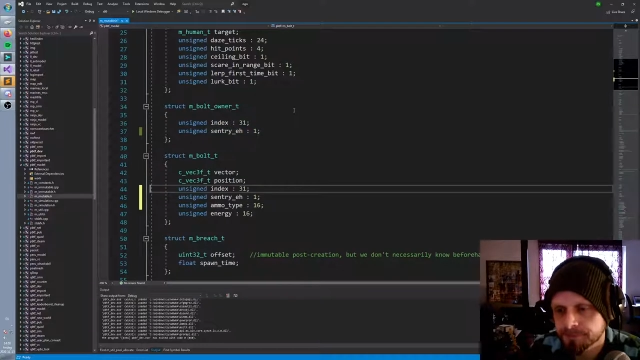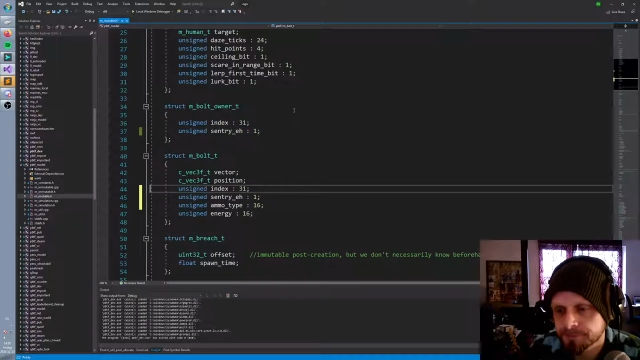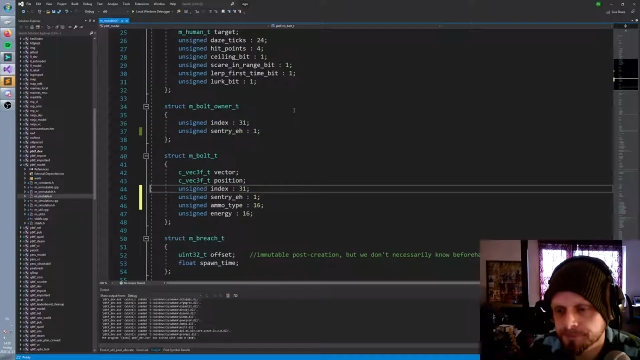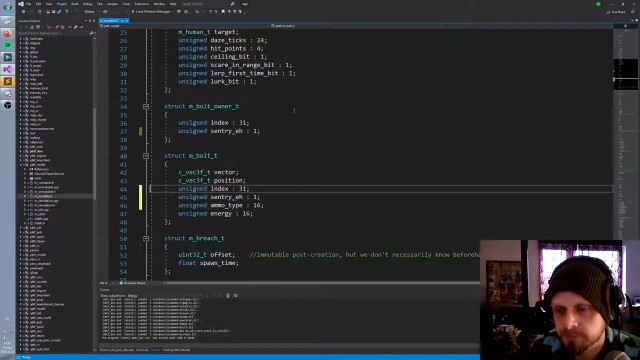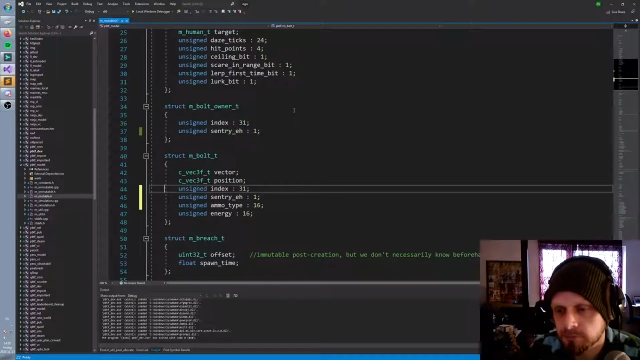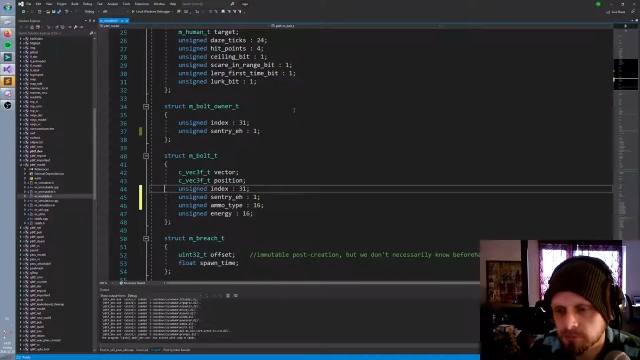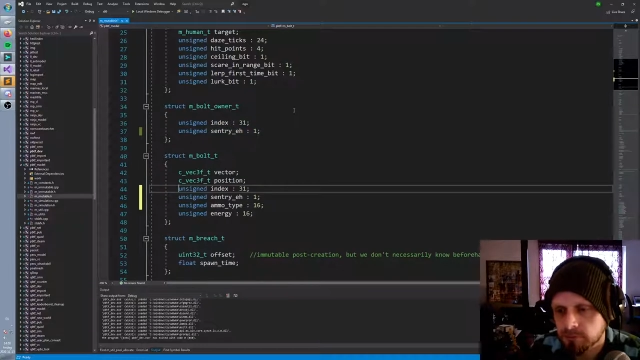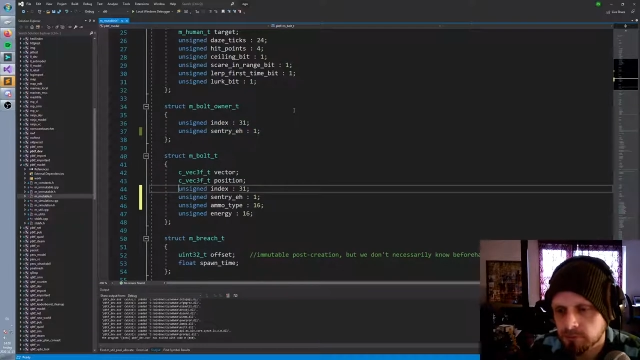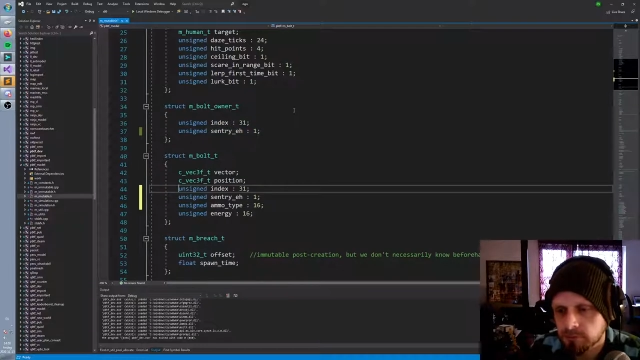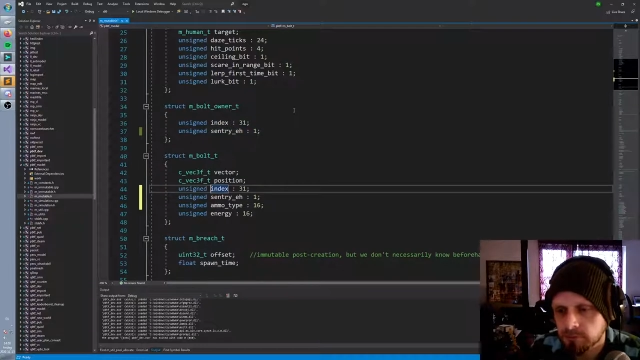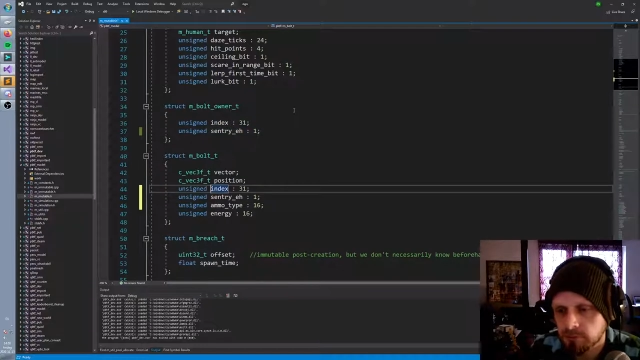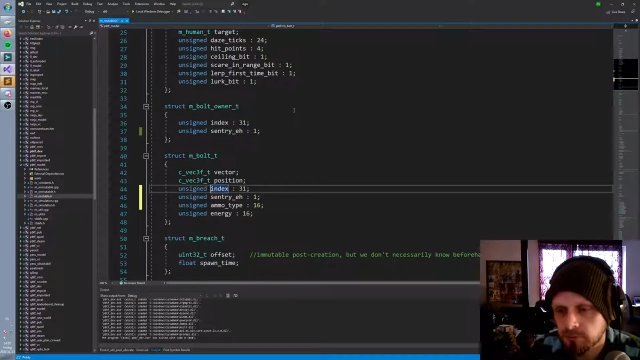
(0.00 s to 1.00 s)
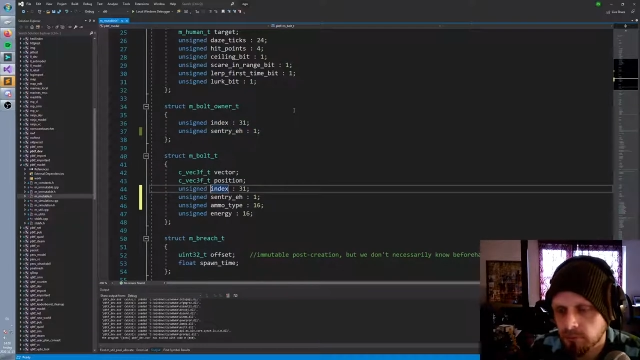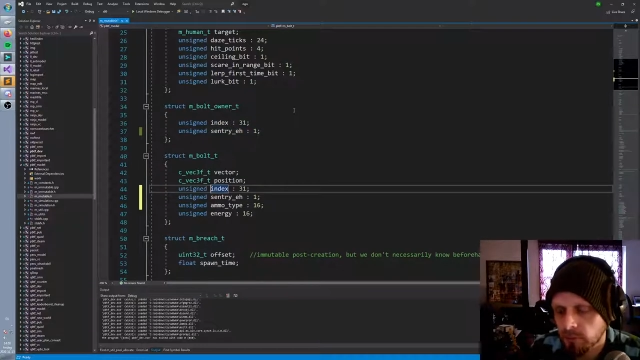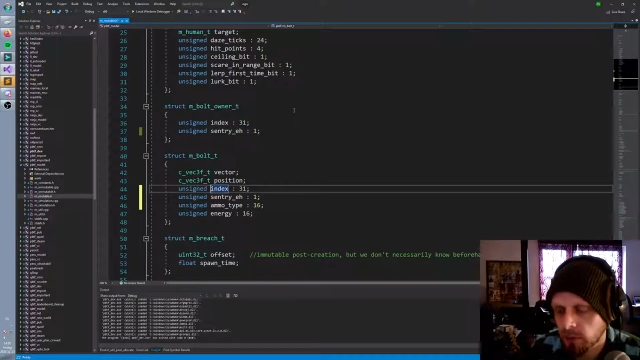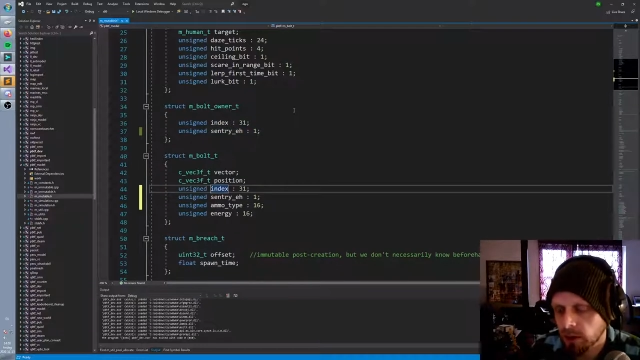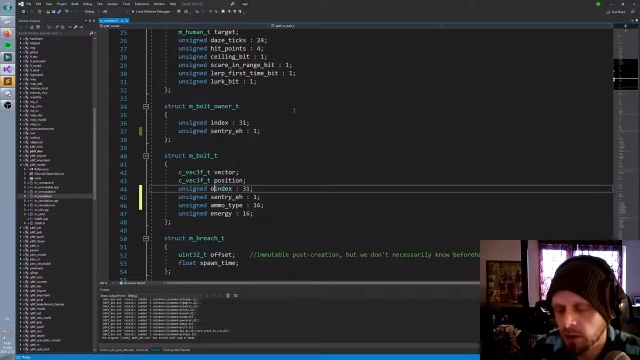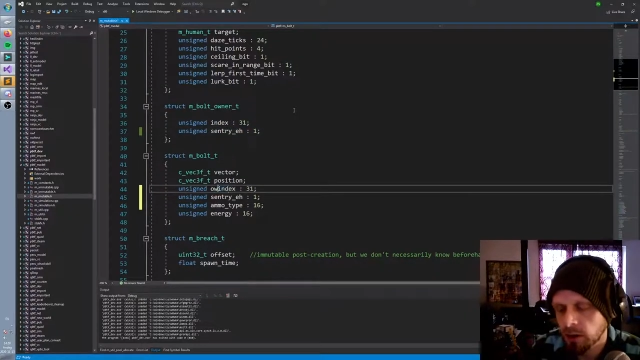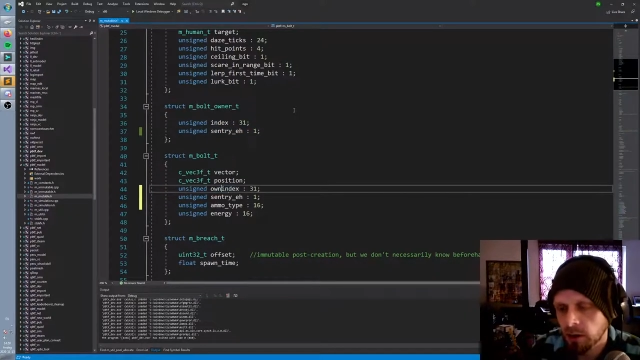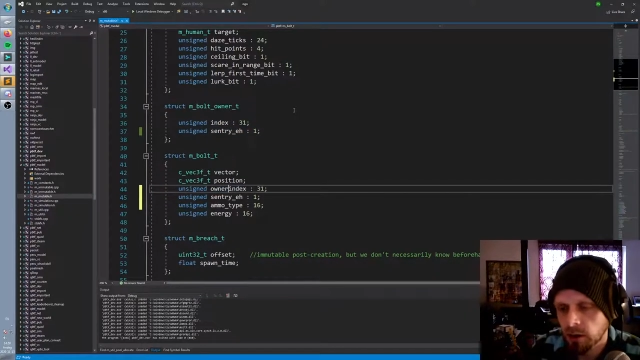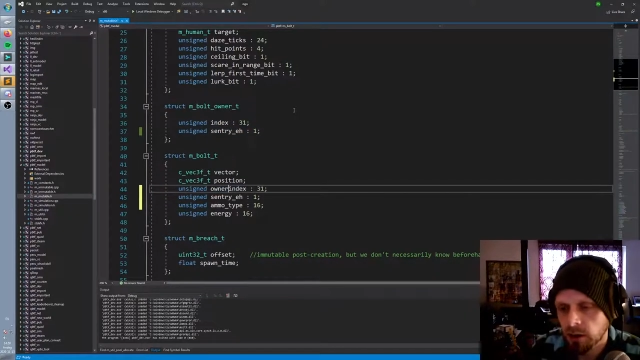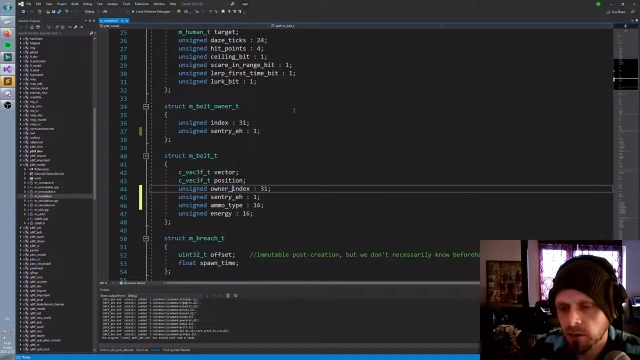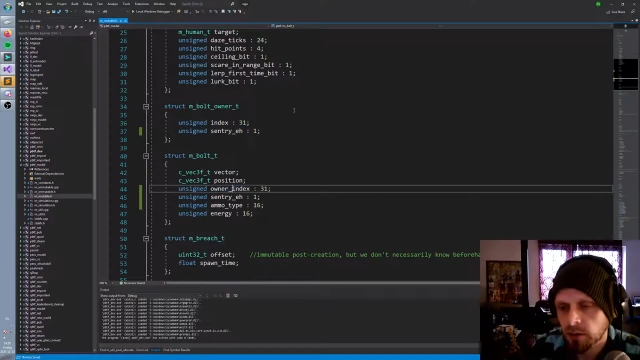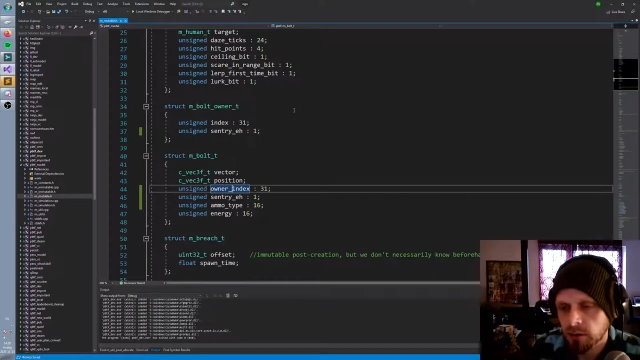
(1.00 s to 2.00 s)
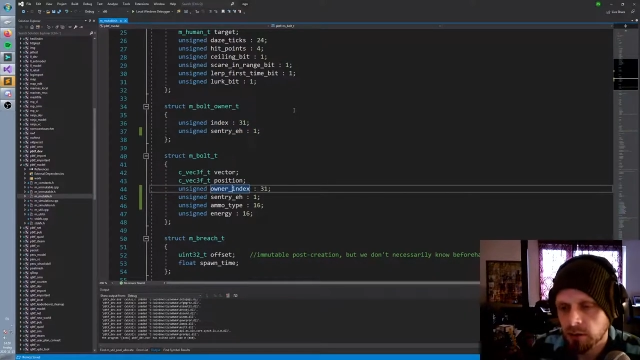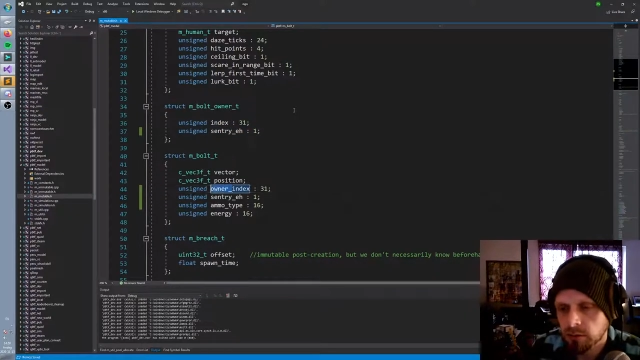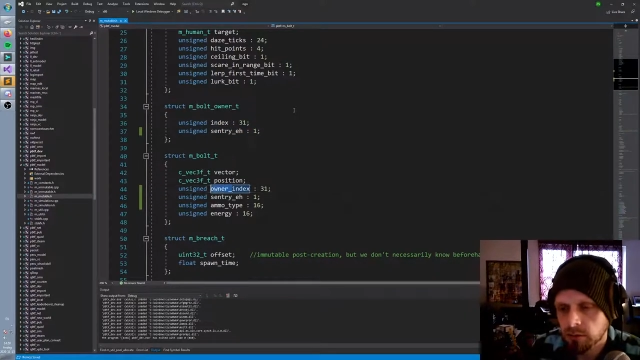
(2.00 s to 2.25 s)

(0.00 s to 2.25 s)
Nothing is said.